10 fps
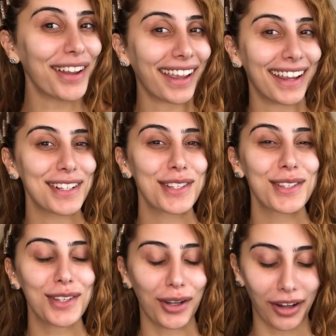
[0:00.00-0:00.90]
Okay,
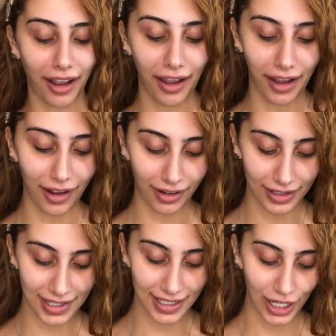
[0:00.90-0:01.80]
so I
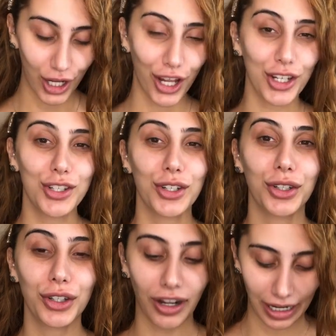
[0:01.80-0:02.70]
asked do
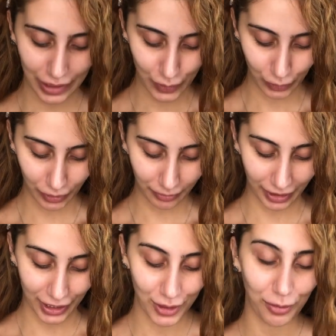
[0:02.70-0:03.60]
you guys want
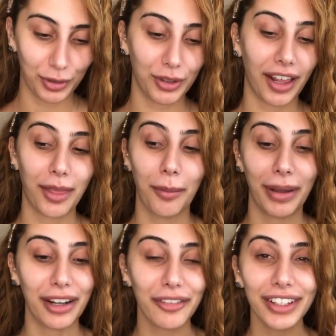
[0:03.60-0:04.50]
me to put the
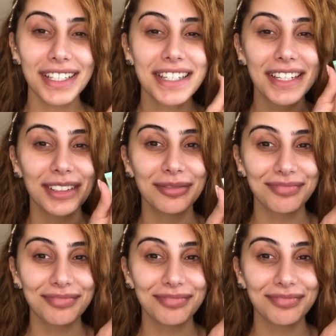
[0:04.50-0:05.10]
benefit